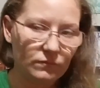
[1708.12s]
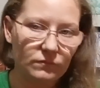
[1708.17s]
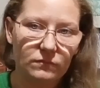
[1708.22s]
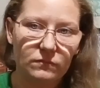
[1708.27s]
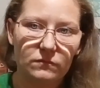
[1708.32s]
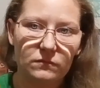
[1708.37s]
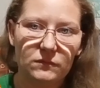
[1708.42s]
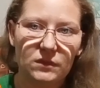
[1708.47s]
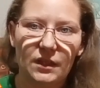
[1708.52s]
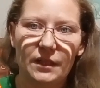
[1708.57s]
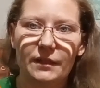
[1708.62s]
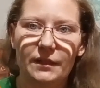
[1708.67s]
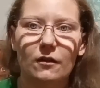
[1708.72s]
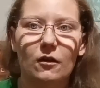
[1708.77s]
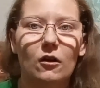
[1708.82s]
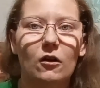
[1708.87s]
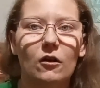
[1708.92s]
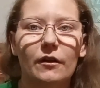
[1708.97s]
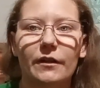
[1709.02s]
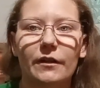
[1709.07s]
like
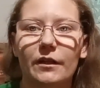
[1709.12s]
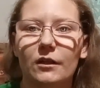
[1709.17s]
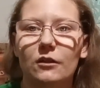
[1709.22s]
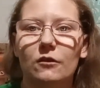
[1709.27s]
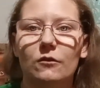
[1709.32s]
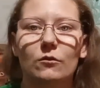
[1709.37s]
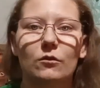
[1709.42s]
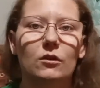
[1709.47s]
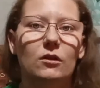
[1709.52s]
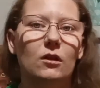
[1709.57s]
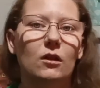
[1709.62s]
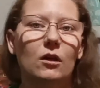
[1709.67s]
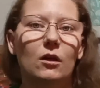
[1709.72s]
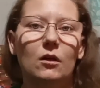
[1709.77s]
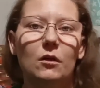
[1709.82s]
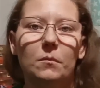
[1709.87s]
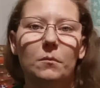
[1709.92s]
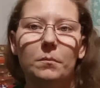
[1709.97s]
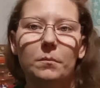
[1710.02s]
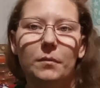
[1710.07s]
all yellow or
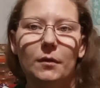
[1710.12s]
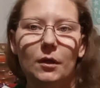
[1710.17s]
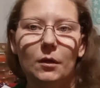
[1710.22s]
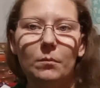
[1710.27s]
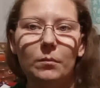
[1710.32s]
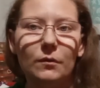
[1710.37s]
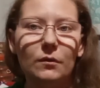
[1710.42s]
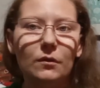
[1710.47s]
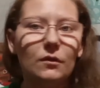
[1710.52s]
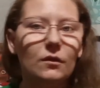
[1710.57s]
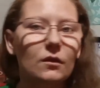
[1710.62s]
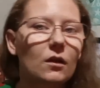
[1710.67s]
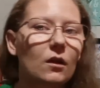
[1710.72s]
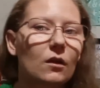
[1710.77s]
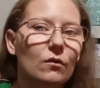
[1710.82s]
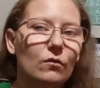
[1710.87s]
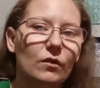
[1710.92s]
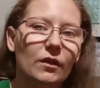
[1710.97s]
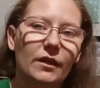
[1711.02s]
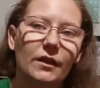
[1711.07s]
all purple or all
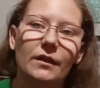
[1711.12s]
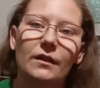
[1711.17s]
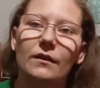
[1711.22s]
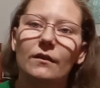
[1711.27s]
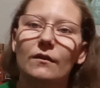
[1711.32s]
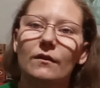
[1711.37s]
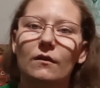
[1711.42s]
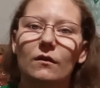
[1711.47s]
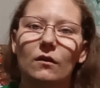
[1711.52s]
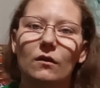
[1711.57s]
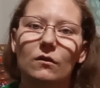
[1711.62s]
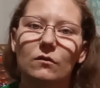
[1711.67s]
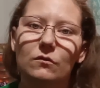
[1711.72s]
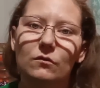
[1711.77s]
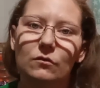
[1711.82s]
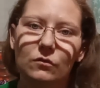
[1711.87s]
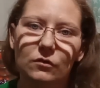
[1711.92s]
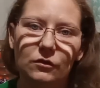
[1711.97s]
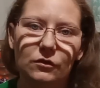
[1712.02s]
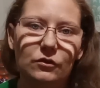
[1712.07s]
red or all
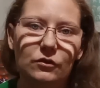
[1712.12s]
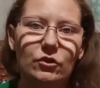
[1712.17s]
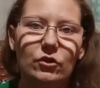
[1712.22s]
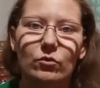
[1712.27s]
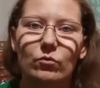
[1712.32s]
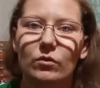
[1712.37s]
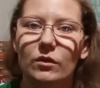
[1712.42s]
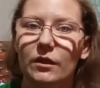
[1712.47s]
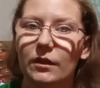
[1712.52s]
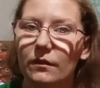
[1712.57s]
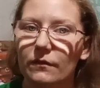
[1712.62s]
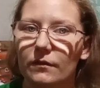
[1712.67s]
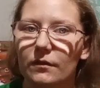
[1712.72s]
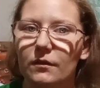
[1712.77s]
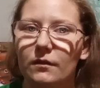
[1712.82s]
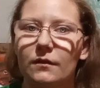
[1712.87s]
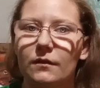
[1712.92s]
orange or whatever.